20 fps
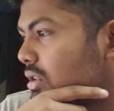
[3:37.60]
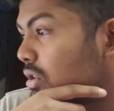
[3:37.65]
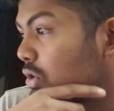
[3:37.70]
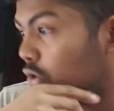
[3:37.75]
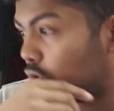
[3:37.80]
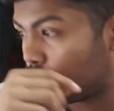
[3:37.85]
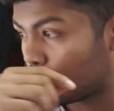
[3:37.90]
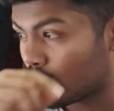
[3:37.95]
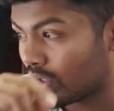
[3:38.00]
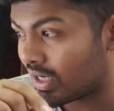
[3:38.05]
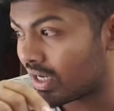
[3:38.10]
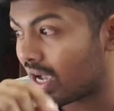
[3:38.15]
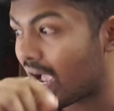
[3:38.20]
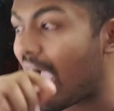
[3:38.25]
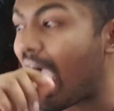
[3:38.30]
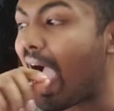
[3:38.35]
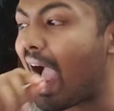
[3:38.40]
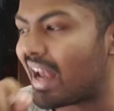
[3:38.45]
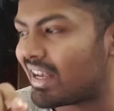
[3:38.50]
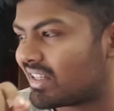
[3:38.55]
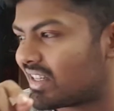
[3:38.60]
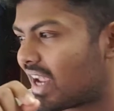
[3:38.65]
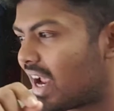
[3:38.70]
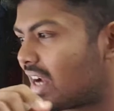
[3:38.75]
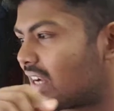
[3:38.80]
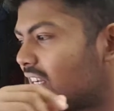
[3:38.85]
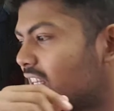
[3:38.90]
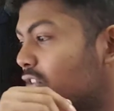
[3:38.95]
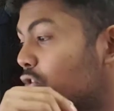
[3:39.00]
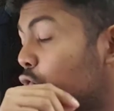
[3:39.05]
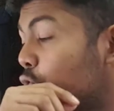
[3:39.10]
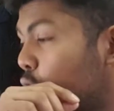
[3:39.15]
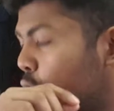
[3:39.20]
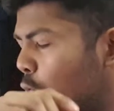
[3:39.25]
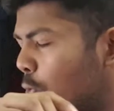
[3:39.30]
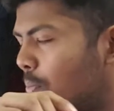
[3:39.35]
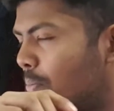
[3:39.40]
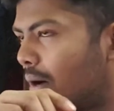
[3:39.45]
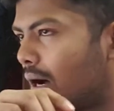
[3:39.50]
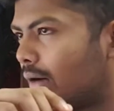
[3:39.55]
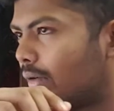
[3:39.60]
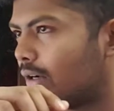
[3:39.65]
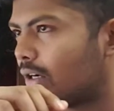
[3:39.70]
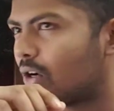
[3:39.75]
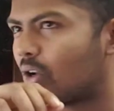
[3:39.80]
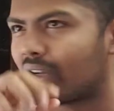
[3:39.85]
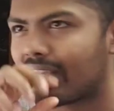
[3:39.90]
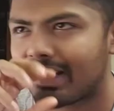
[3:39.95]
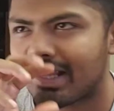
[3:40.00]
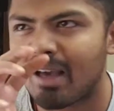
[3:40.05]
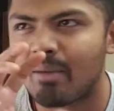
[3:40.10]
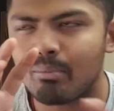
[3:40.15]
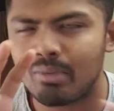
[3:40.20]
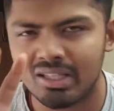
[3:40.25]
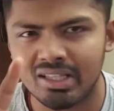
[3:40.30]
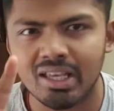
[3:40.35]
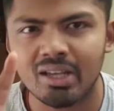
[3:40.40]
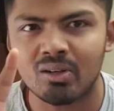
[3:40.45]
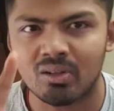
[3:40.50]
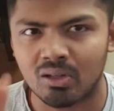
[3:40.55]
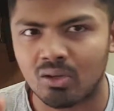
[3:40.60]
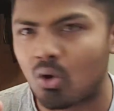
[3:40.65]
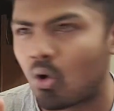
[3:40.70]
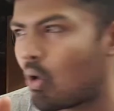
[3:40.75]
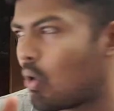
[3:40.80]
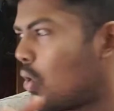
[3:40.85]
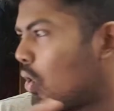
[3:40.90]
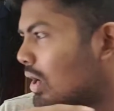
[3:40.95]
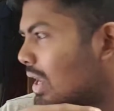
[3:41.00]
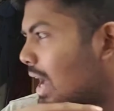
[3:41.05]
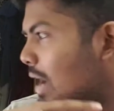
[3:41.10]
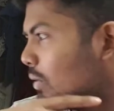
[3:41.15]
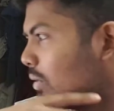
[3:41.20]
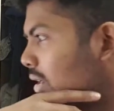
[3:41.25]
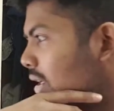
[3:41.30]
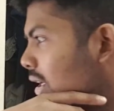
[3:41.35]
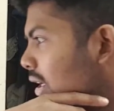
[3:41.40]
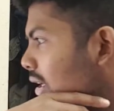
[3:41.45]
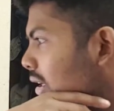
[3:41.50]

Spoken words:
your and Chandler's true power. Okay, that means they're gonna go all out.